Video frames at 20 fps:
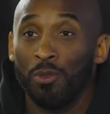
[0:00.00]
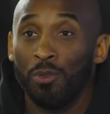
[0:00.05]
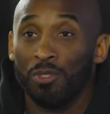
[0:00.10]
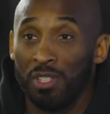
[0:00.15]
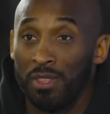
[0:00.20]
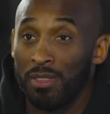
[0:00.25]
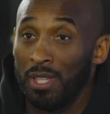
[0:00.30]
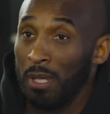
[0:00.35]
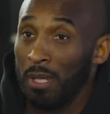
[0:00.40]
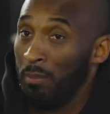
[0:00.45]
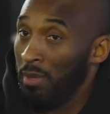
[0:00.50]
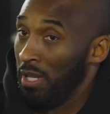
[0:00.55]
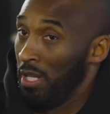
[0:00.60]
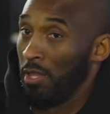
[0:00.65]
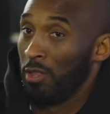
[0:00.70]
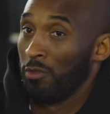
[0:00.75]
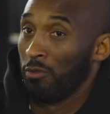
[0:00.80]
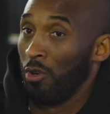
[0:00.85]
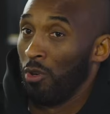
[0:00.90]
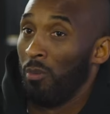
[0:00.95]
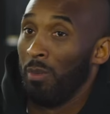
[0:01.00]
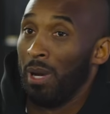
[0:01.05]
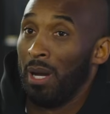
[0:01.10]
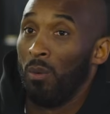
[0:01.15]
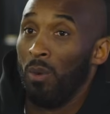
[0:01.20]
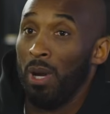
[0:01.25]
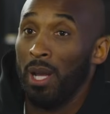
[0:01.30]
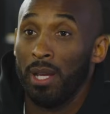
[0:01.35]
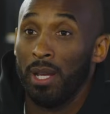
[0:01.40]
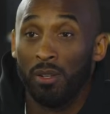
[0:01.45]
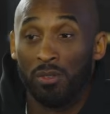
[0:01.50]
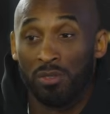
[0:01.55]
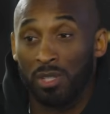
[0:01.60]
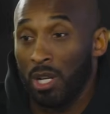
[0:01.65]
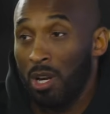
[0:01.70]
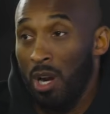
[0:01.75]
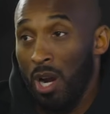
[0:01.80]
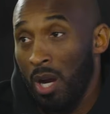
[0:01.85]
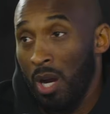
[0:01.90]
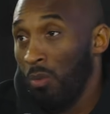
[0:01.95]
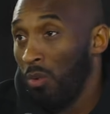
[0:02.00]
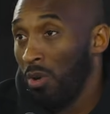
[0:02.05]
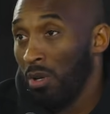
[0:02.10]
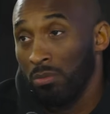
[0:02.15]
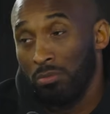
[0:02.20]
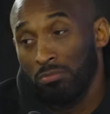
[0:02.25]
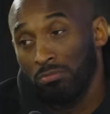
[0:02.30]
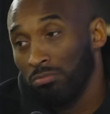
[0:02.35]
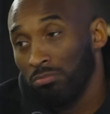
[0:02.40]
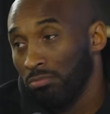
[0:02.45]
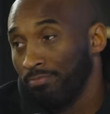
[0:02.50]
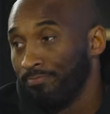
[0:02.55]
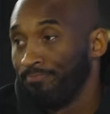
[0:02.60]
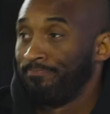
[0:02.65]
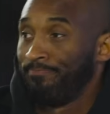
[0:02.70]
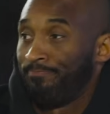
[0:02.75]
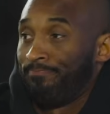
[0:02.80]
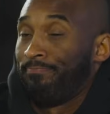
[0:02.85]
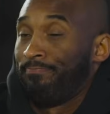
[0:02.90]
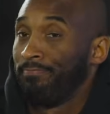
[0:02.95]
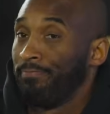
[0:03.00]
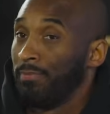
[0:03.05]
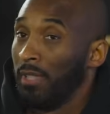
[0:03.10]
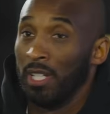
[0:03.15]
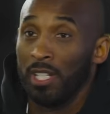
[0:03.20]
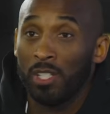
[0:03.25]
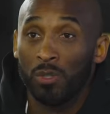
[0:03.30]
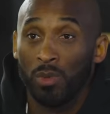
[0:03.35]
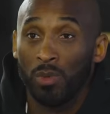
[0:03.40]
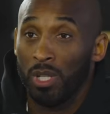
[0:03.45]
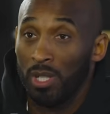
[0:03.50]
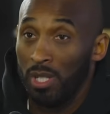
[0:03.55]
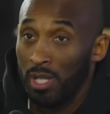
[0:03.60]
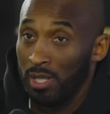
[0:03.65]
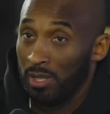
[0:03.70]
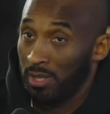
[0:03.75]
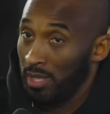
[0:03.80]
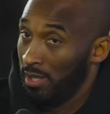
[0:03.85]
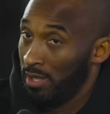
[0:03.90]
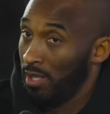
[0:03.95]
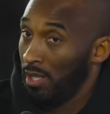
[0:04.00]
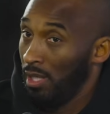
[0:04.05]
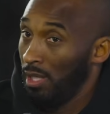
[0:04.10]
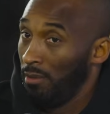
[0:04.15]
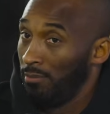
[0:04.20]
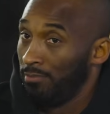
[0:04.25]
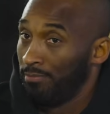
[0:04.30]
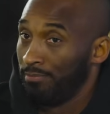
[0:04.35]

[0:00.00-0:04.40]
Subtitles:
thing being thrown my way. And I was like, all right, well, it is what it is. Let's see.